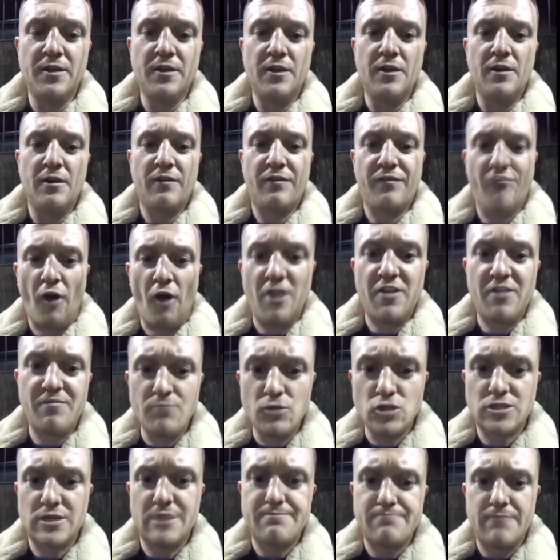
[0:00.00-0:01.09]
5
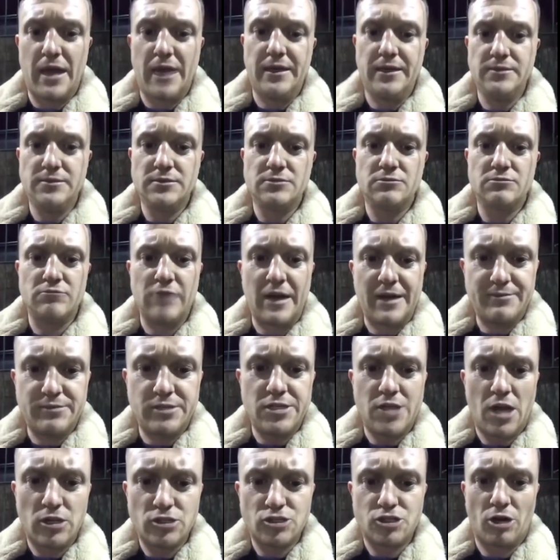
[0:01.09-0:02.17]
Muslim men raped a
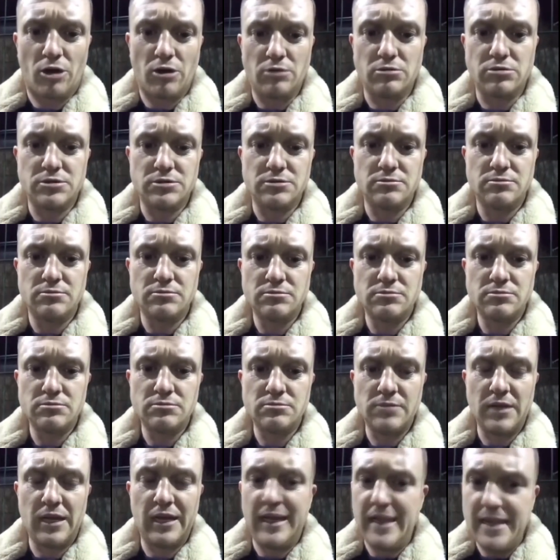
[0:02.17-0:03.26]
young child,
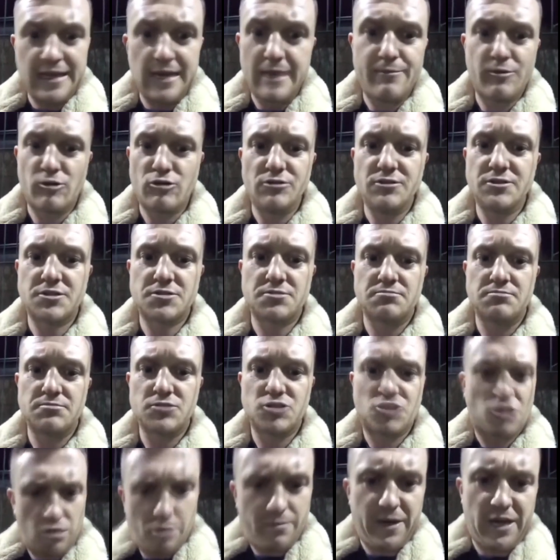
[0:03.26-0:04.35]
illegal immigrants,
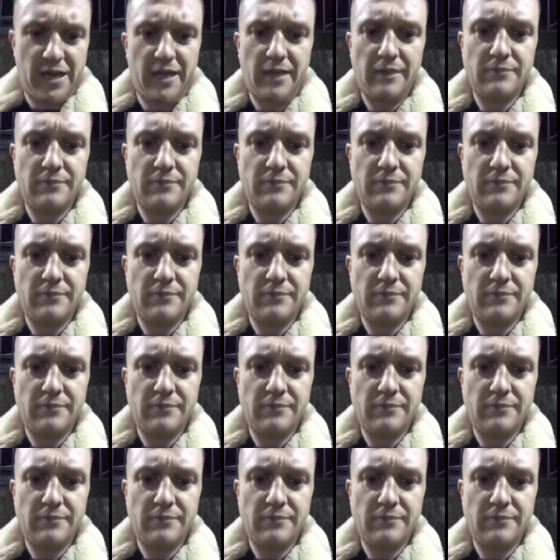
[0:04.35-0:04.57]
shouldn't have been here.